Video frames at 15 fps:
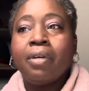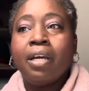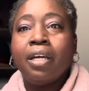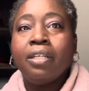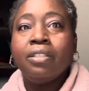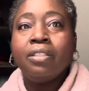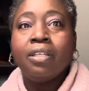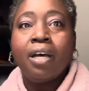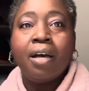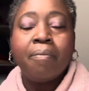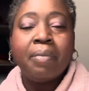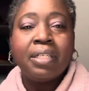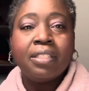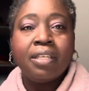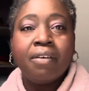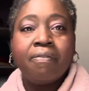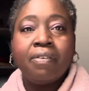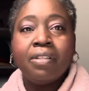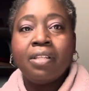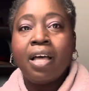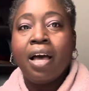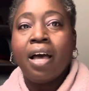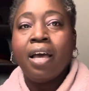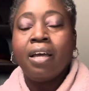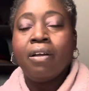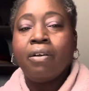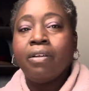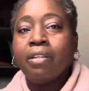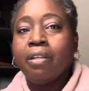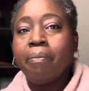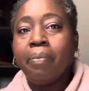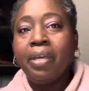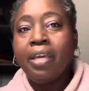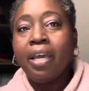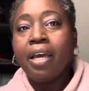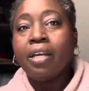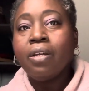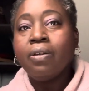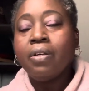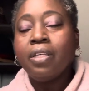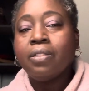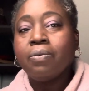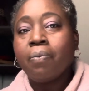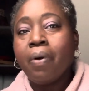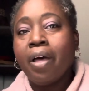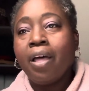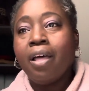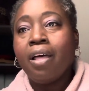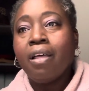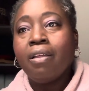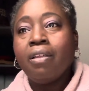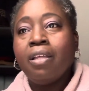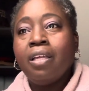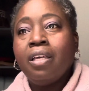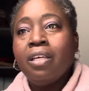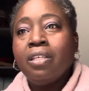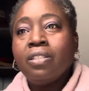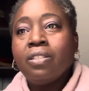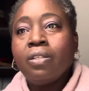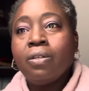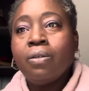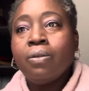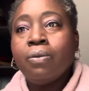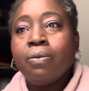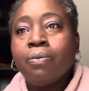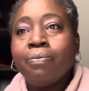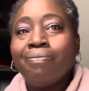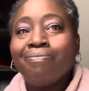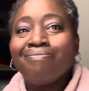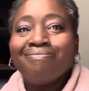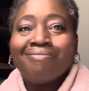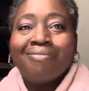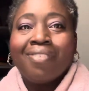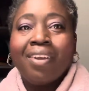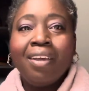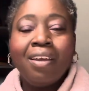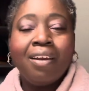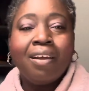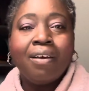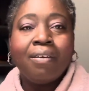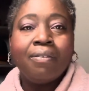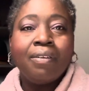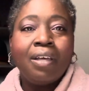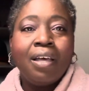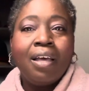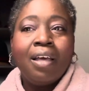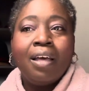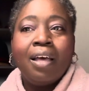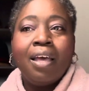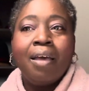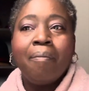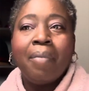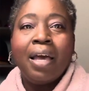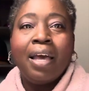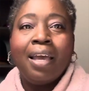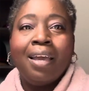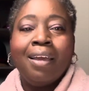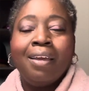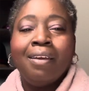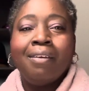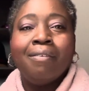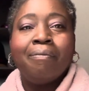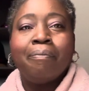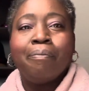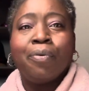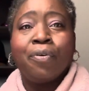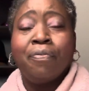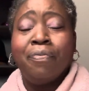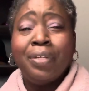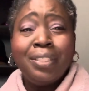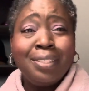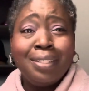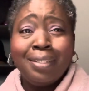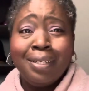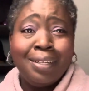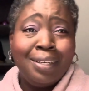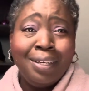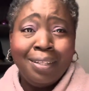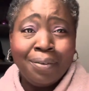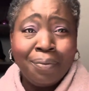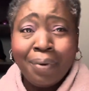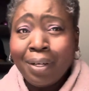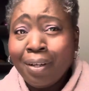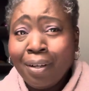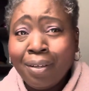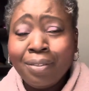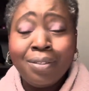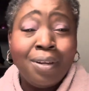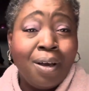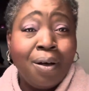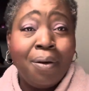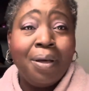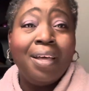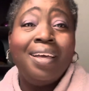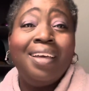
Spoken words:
I taught myself a lot on the piano as well. So, am I proficient at either one of those? No.